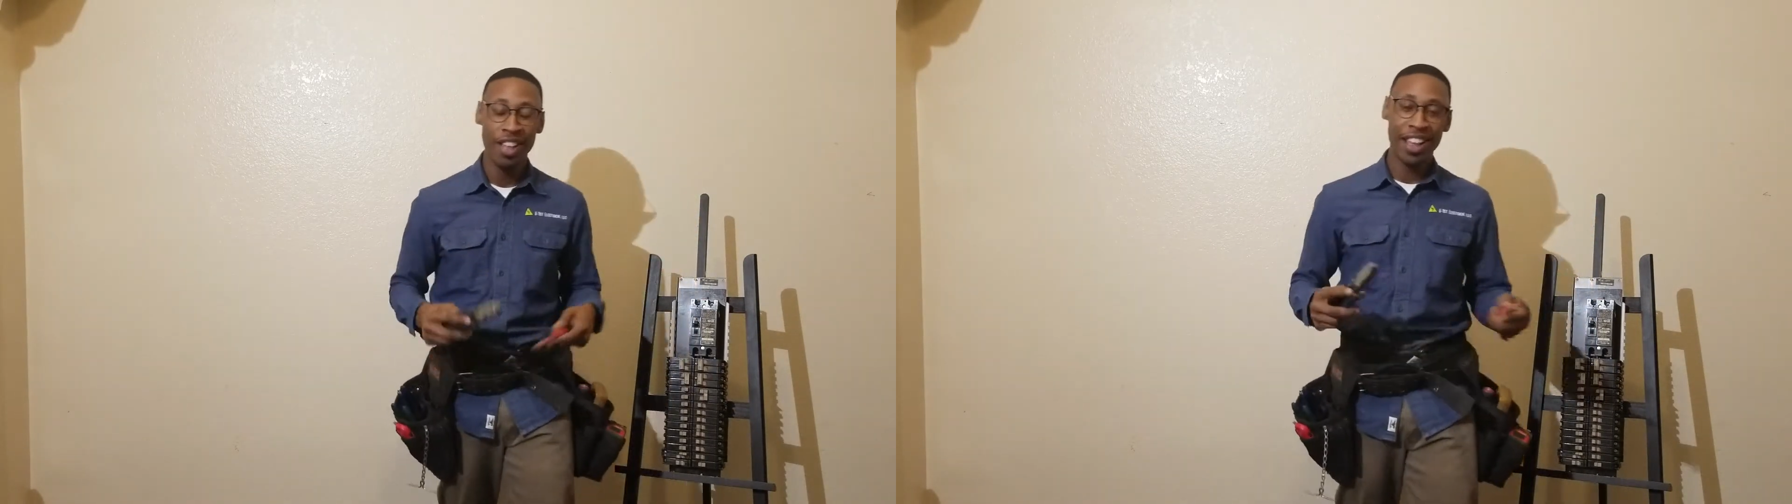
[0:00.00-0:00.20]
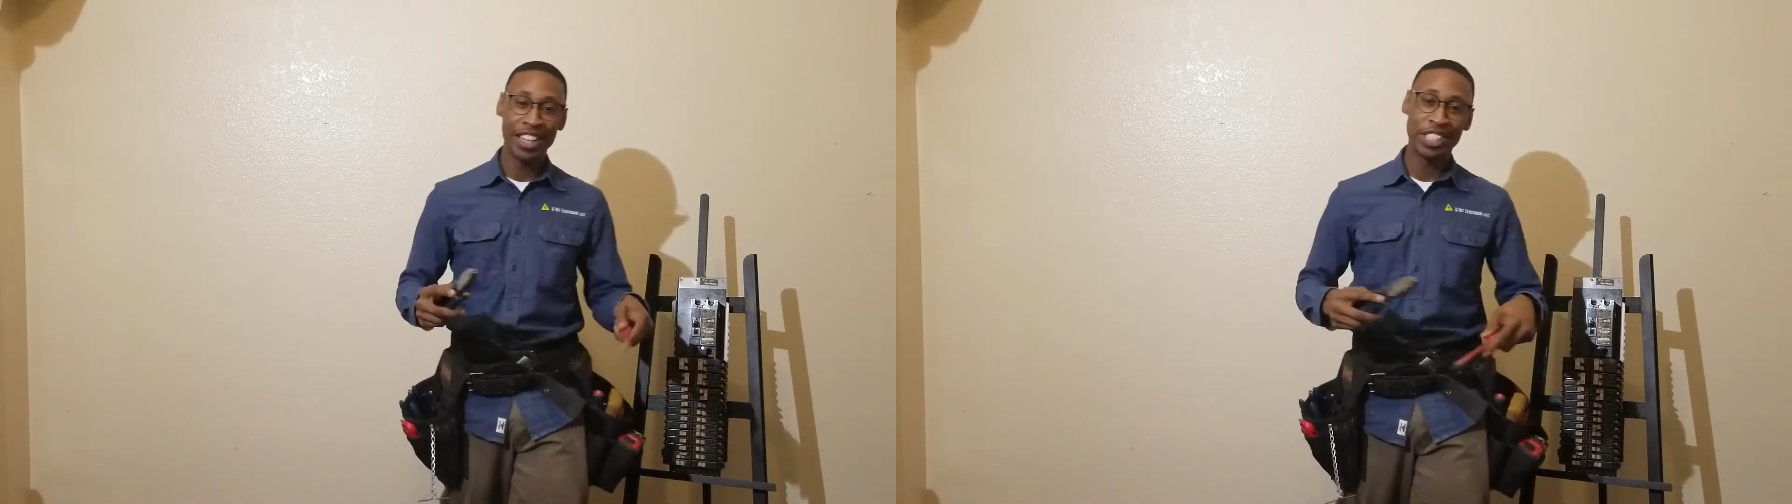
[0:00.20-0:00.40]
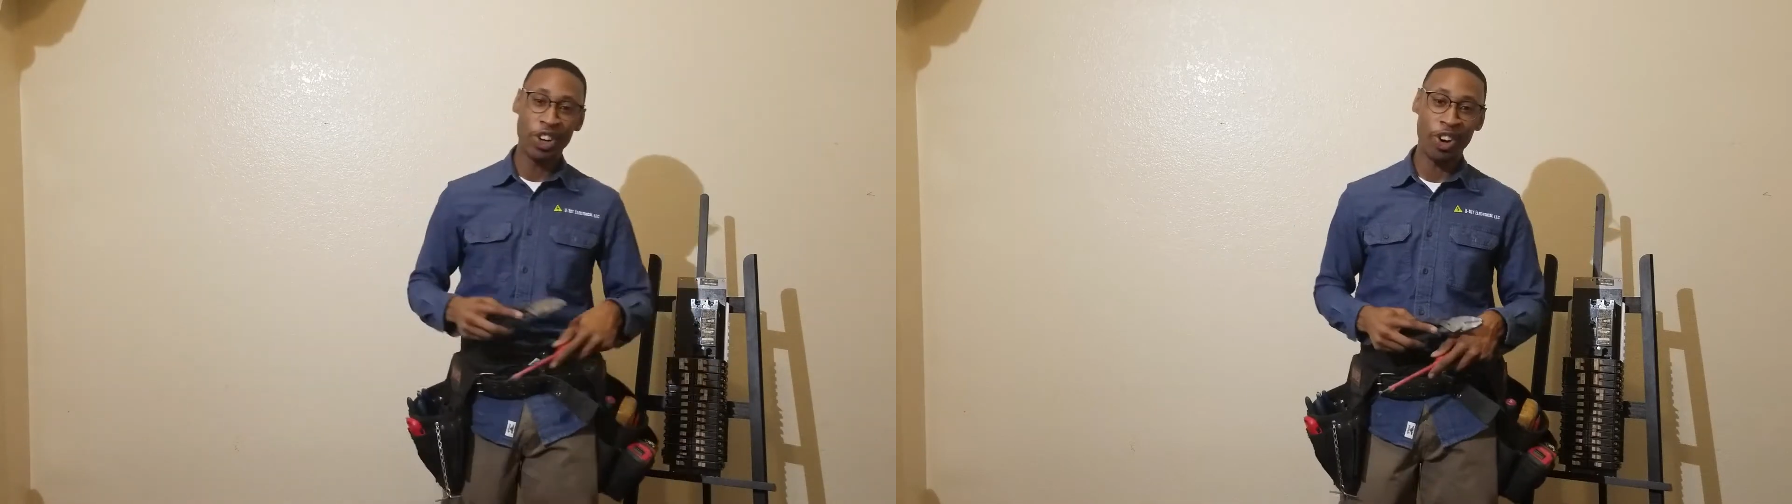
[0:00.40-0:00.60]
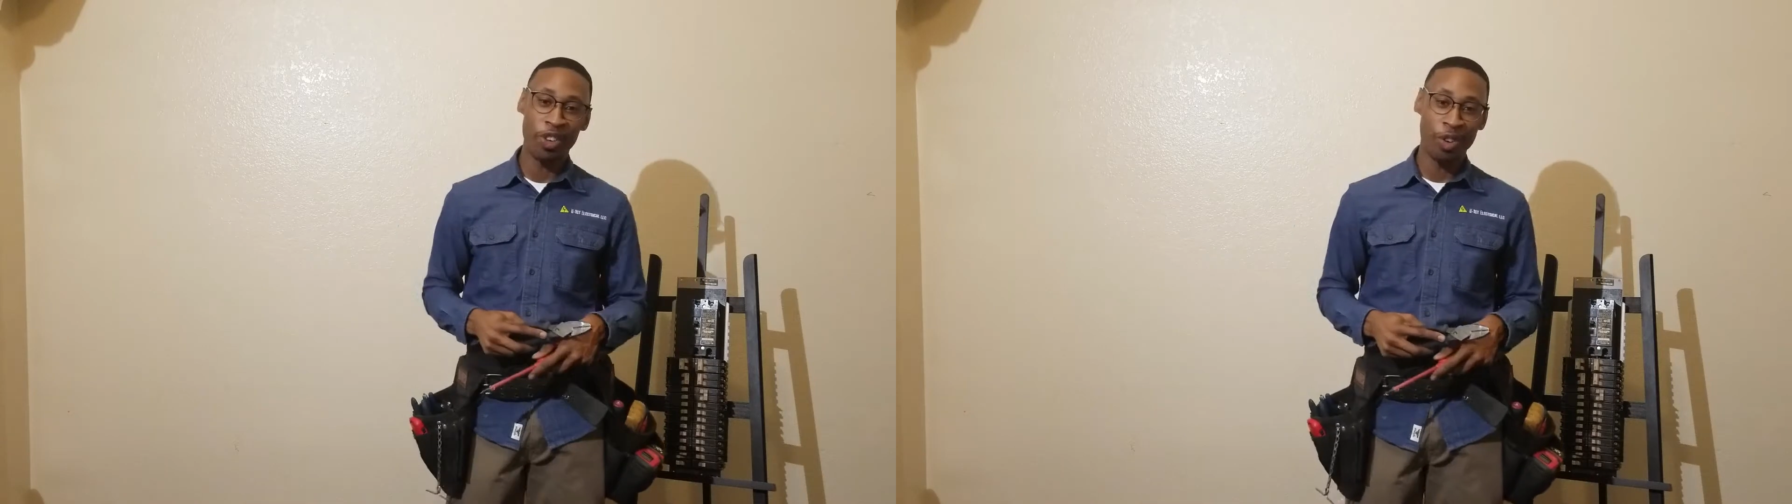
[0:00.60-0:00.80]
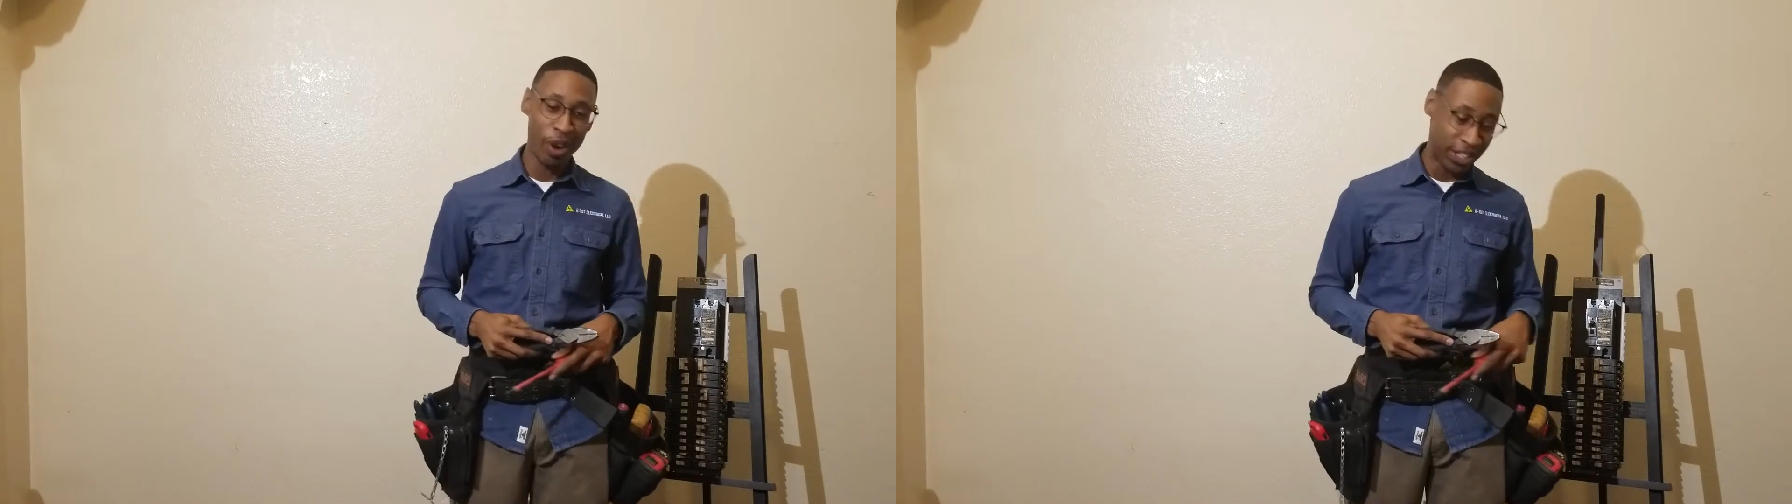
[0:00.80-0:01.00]
get started on
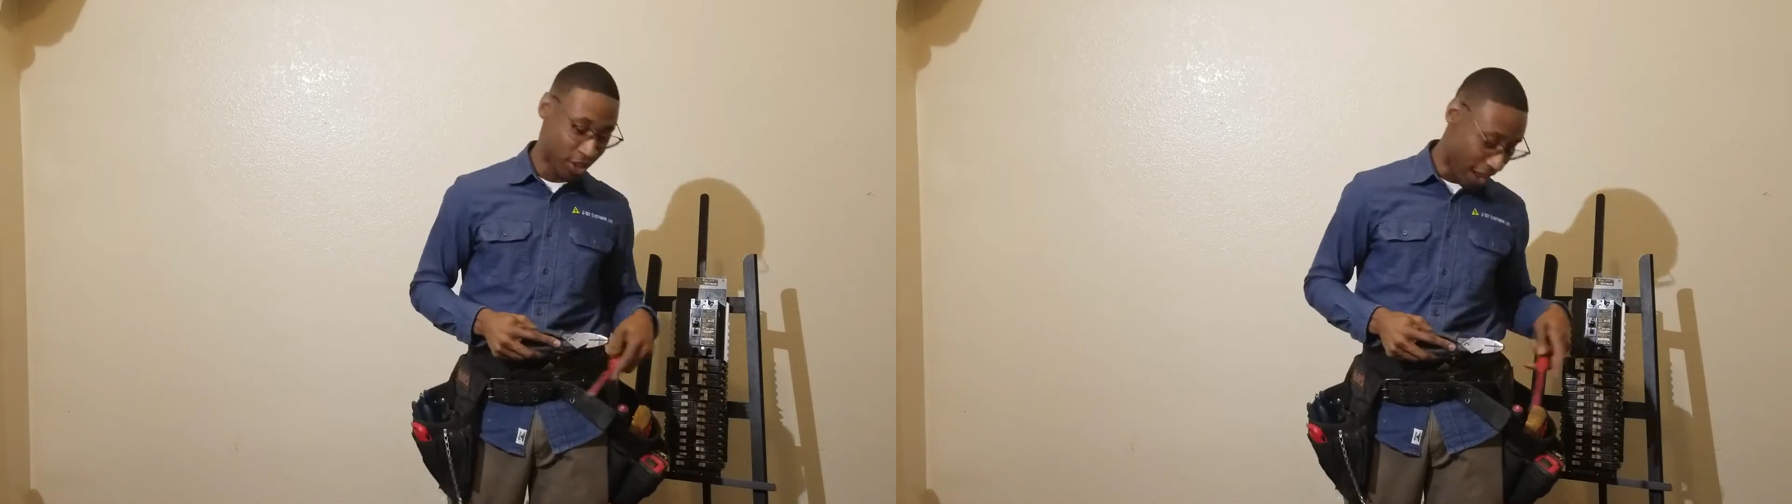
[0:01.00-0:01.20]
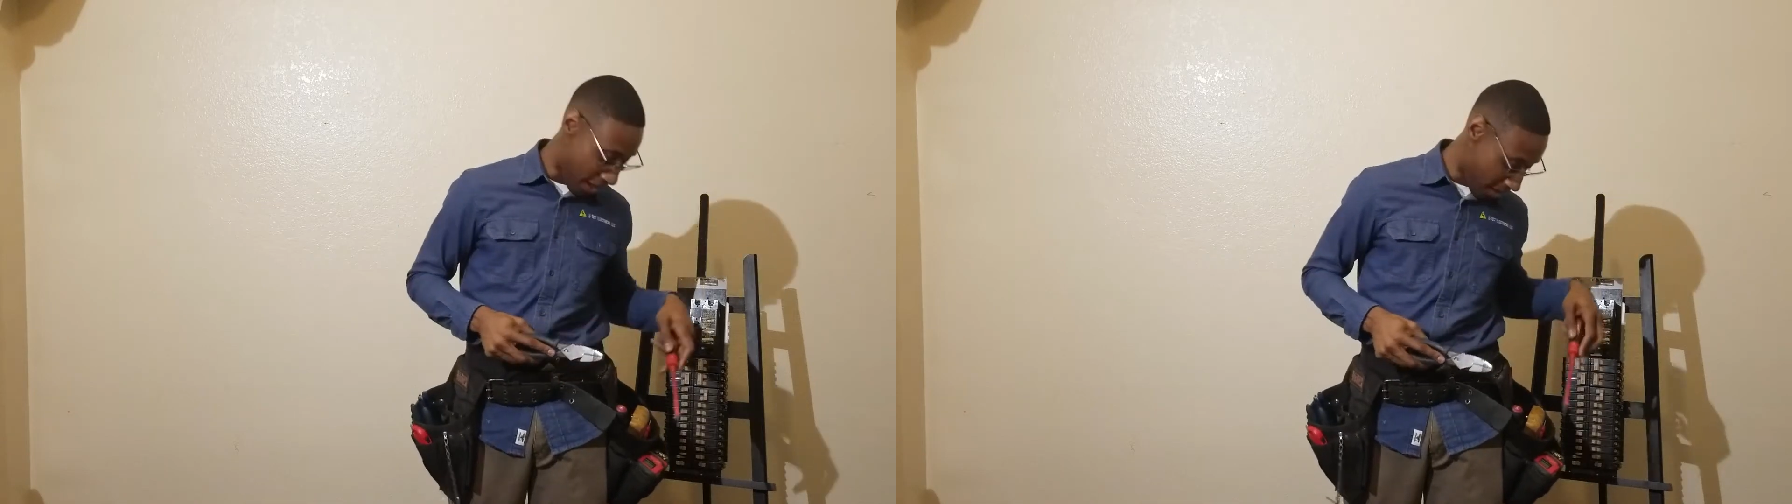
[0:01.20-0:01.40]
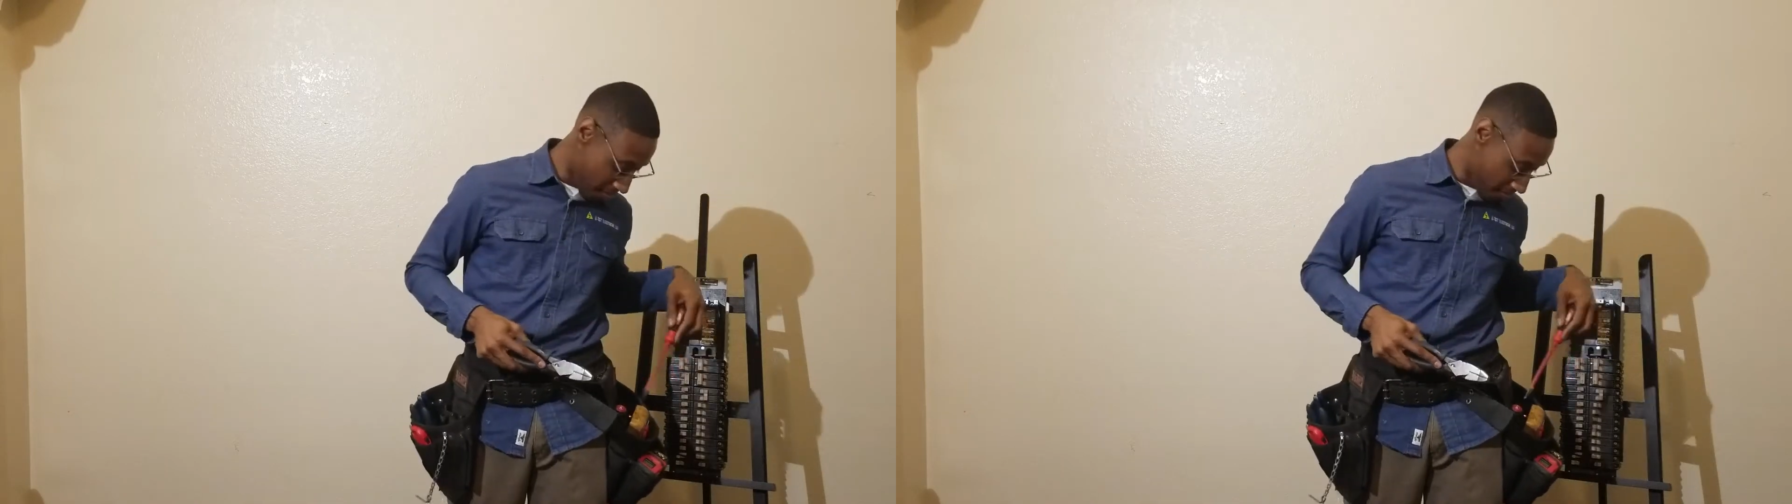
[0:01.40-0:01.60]
the right track.